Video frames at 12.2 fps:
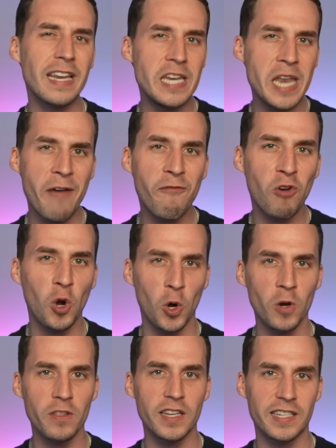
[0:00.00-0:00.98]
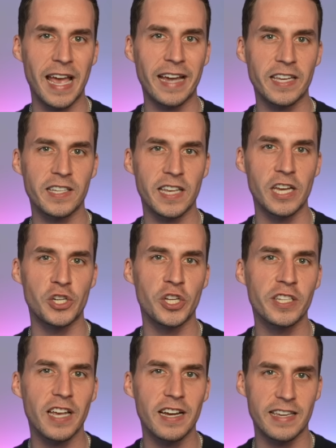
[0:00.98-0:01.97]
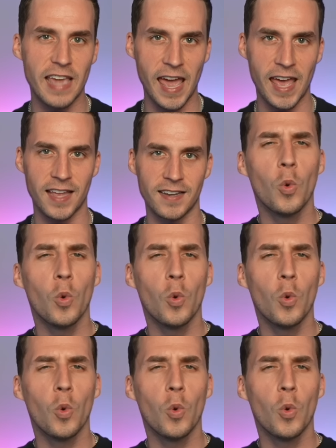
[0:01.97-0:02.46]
never heard these accusations again.